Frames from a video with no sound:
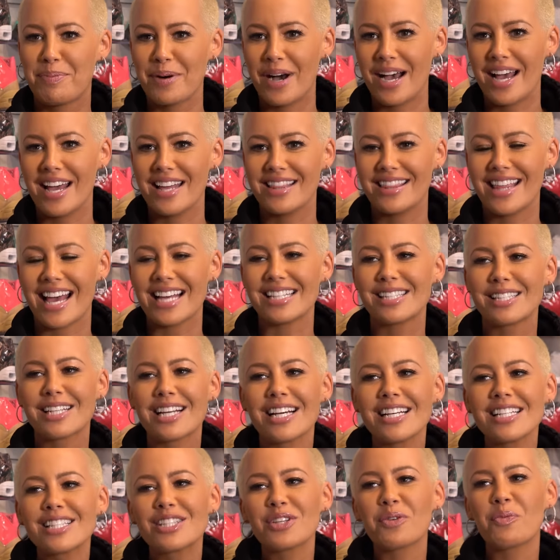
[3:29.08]
But that's
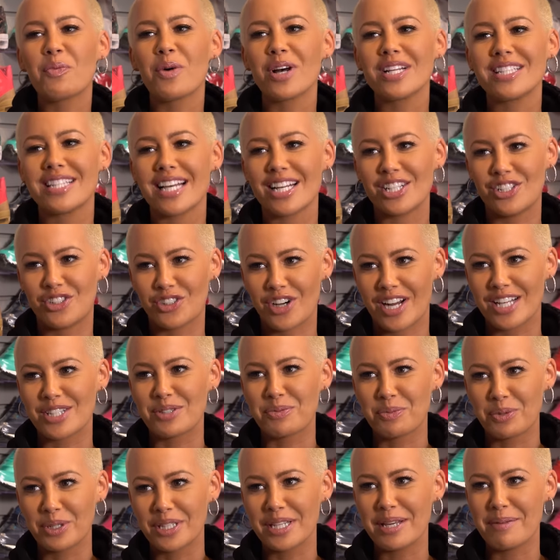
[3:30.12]
because the ones that
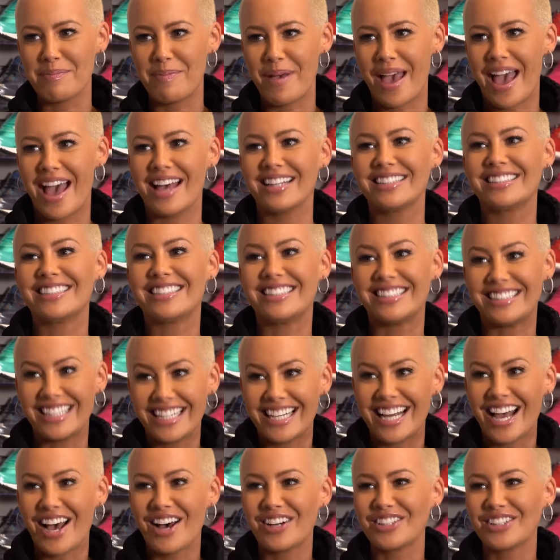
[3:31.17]
dress really bad stick